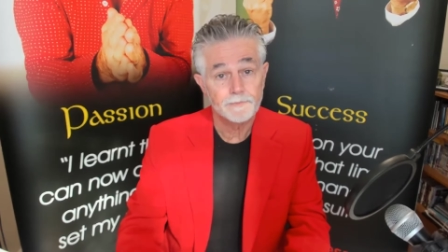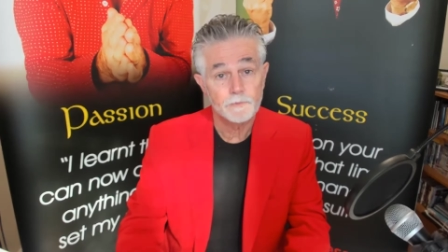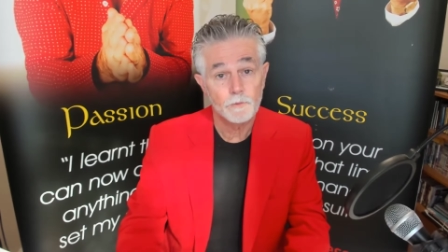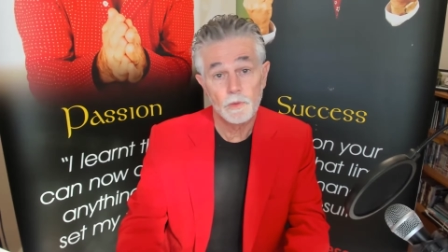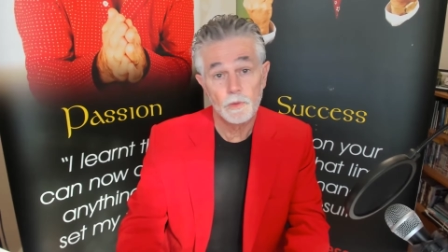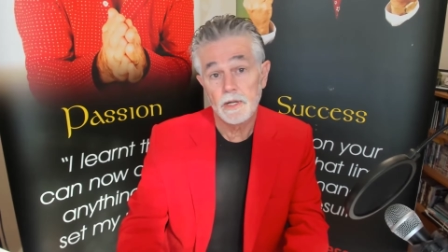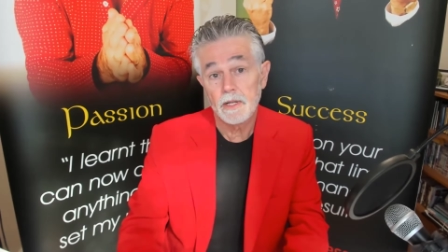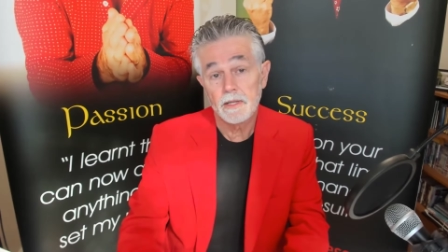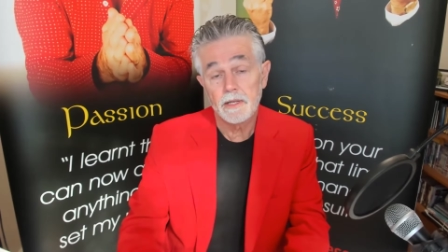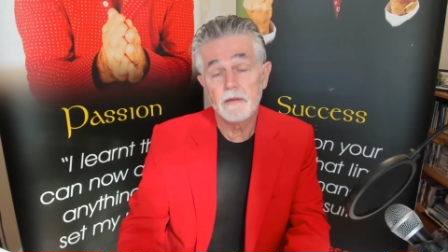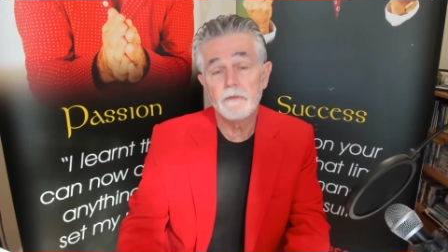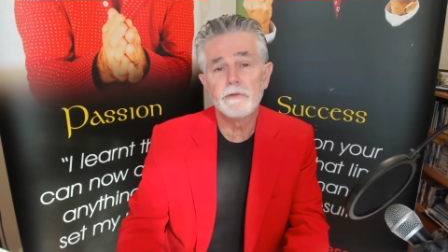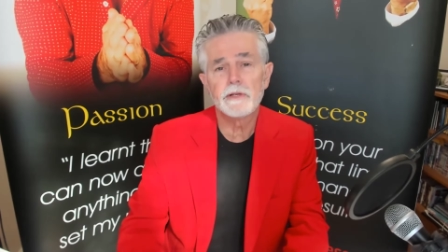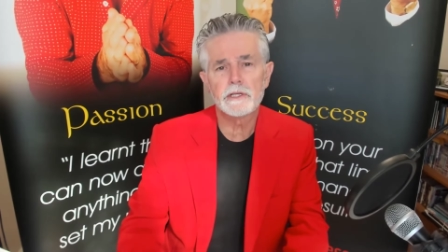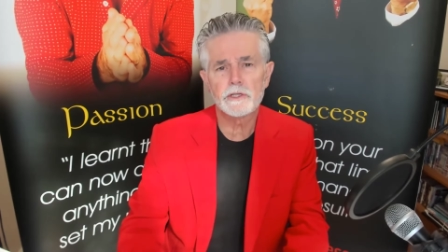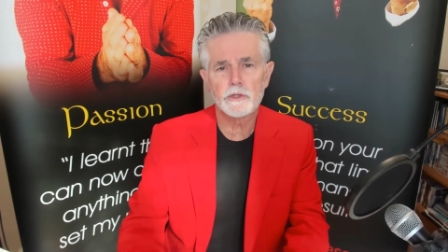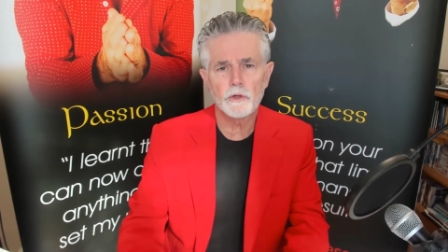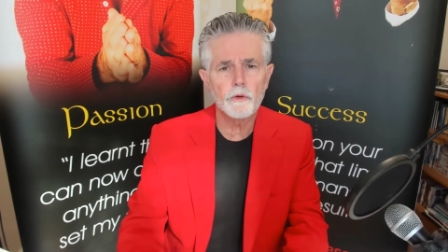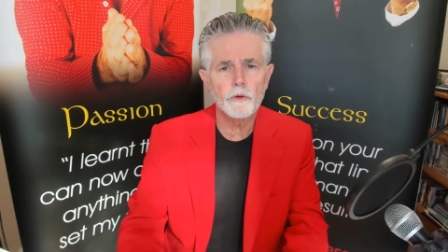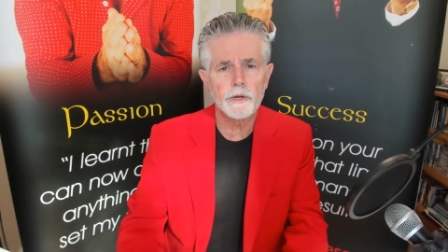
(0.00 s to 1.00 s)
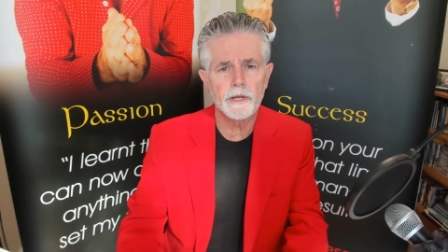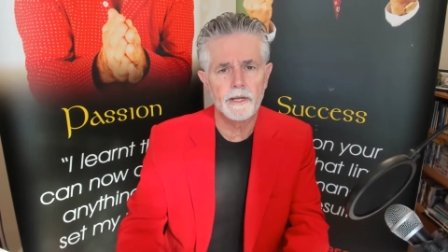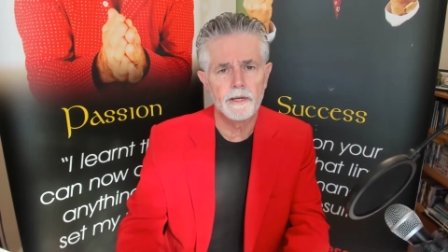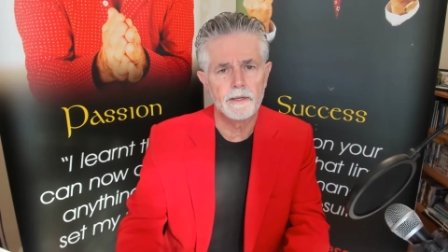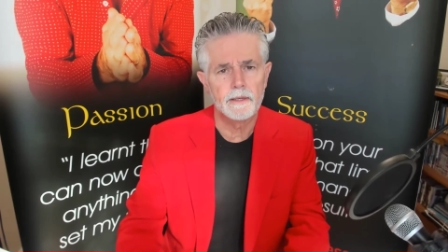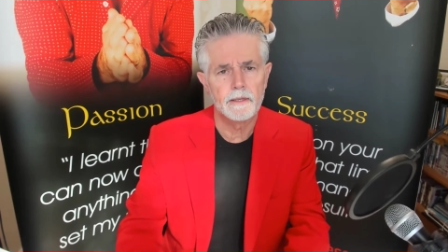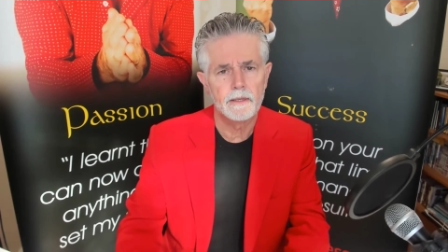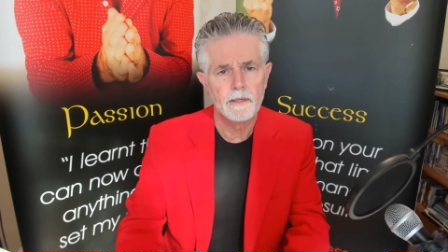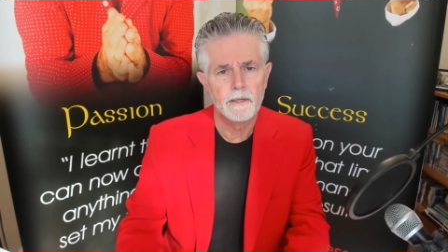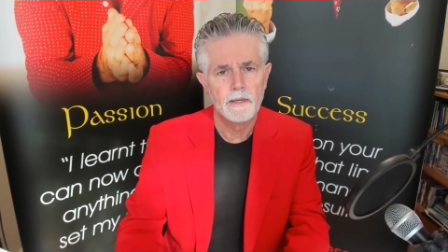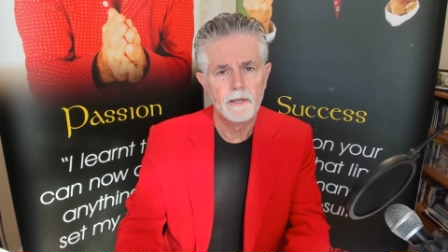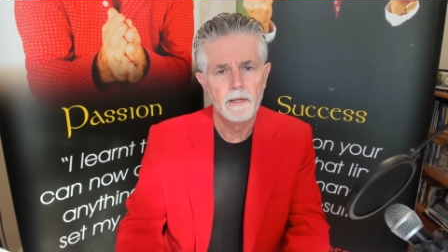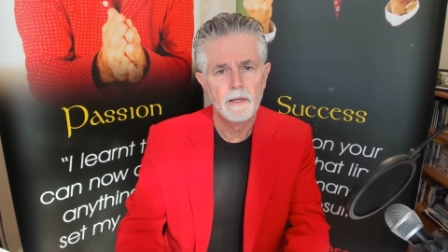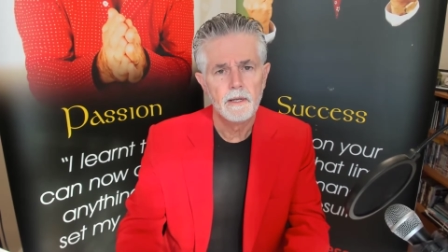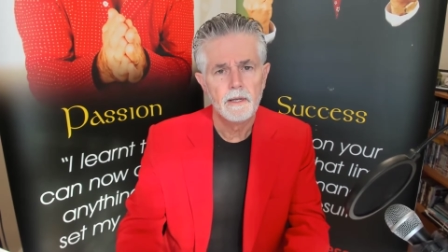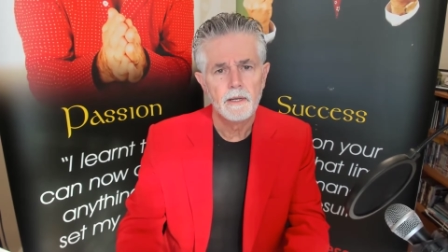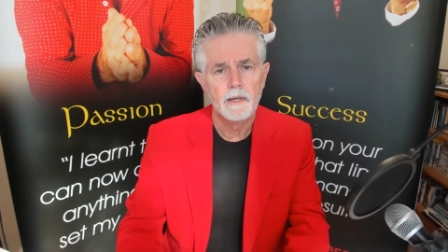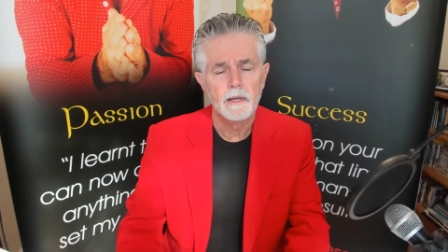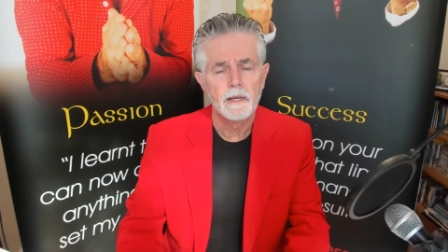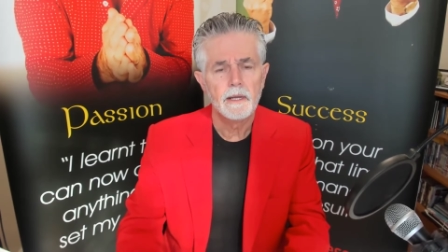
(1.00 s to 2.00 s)
Well, in Victoria,
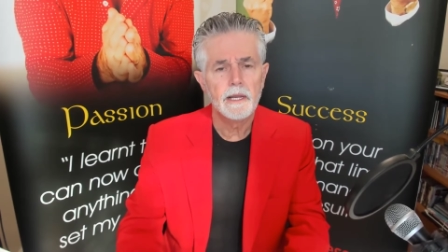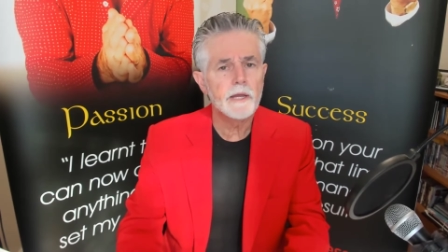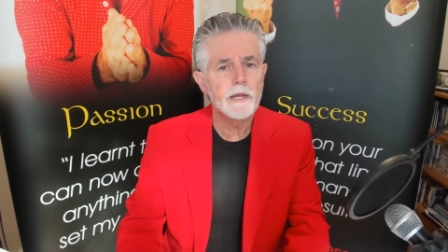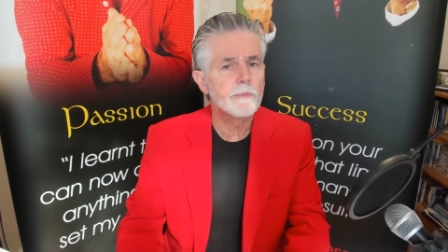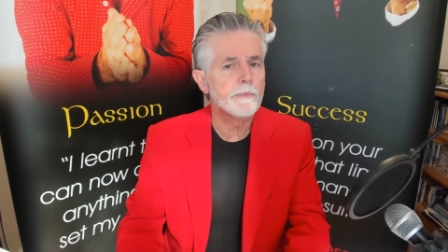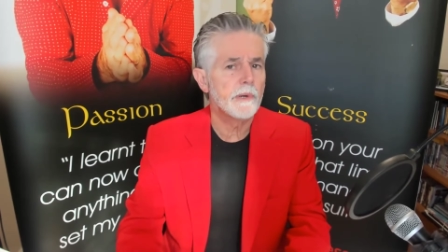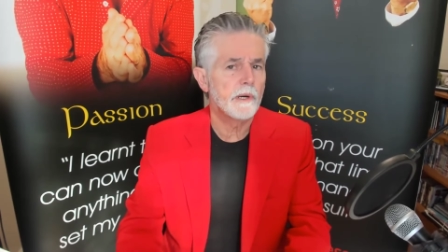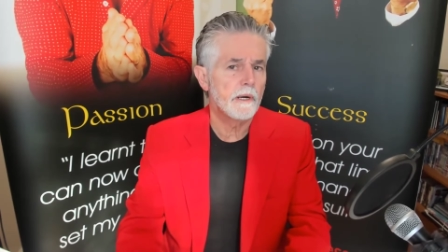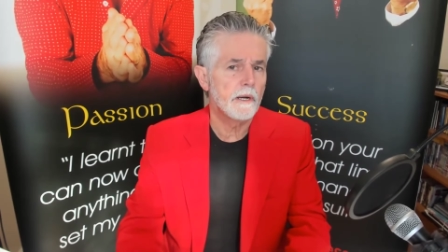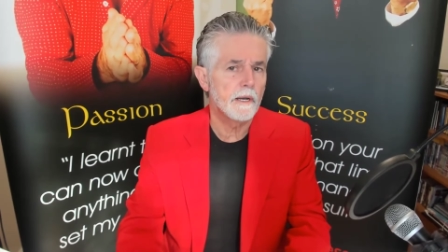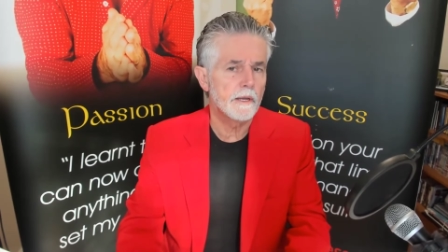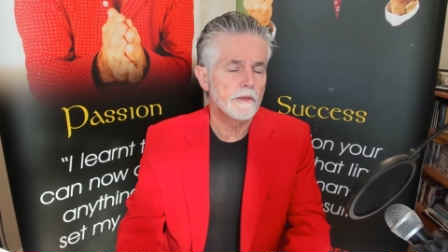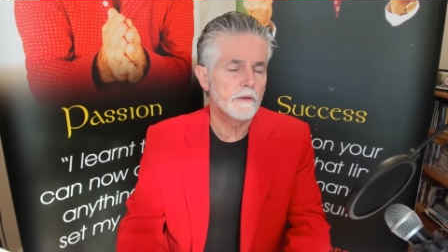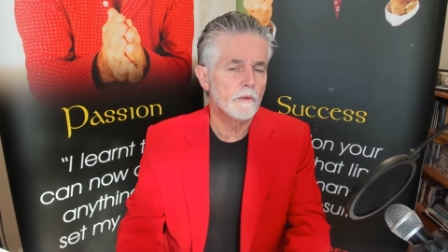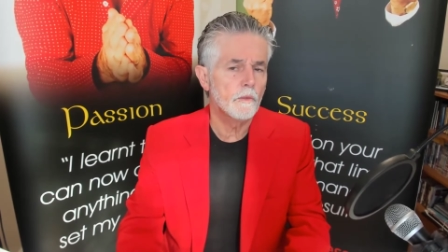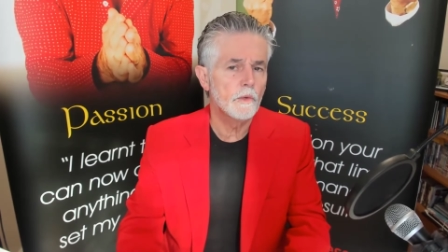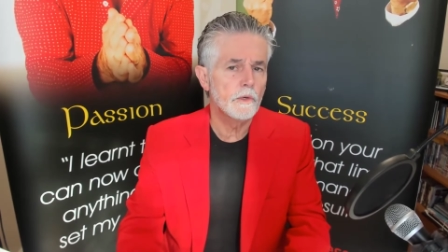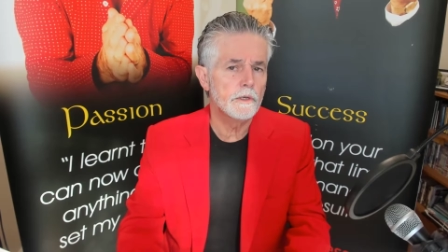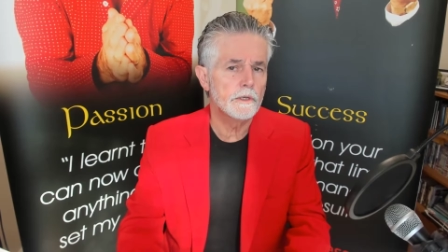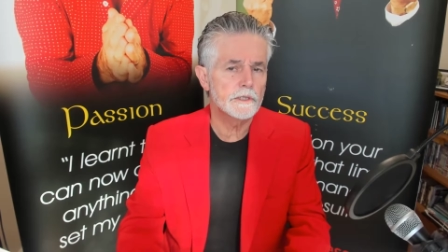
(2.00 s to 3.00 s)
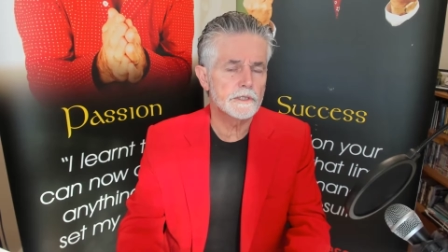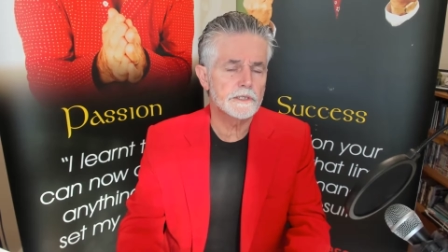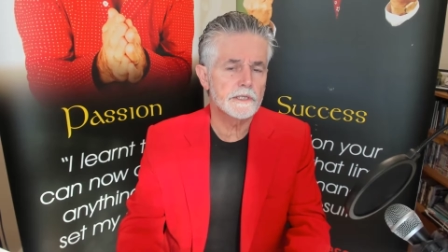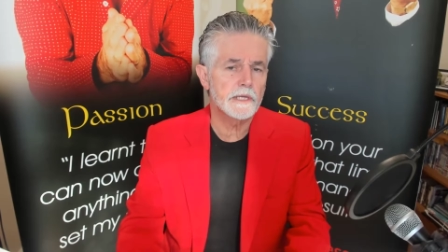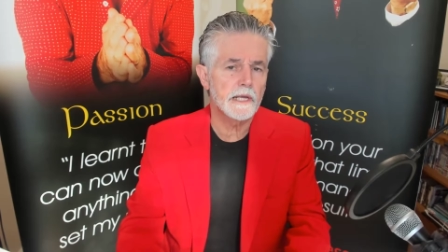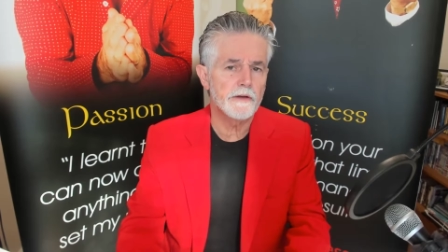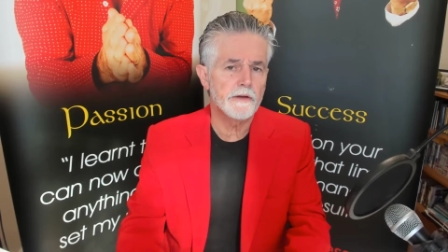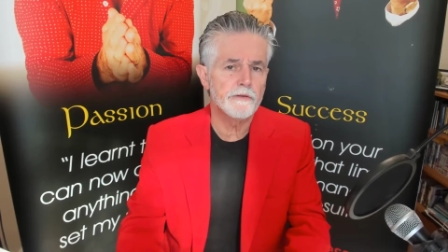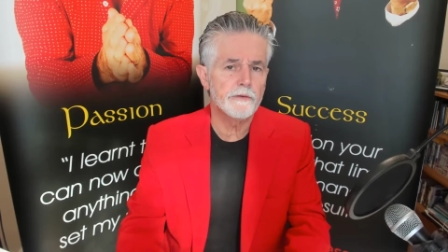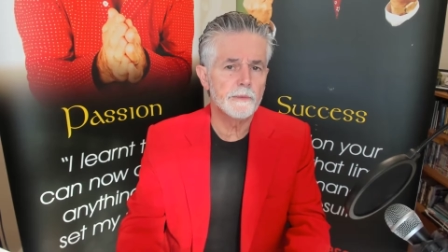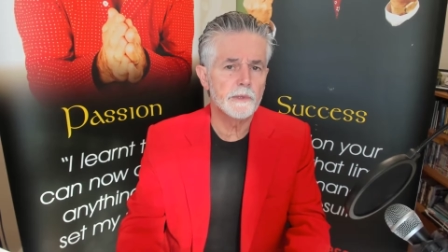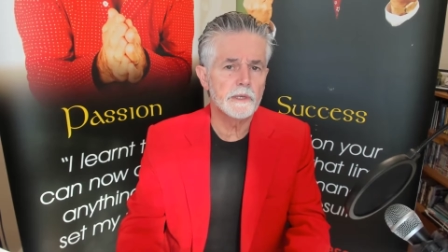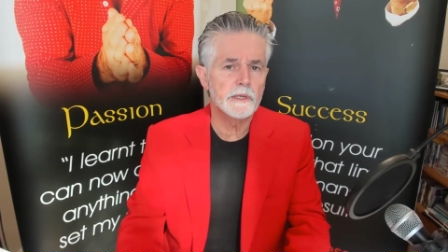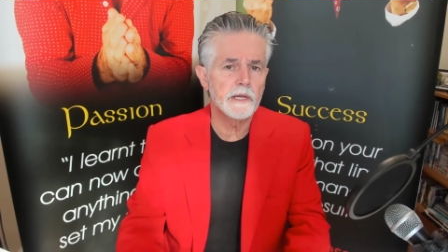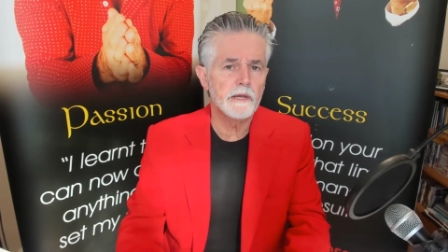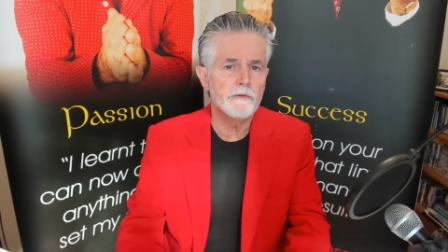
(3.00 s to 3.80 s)
led by the worst government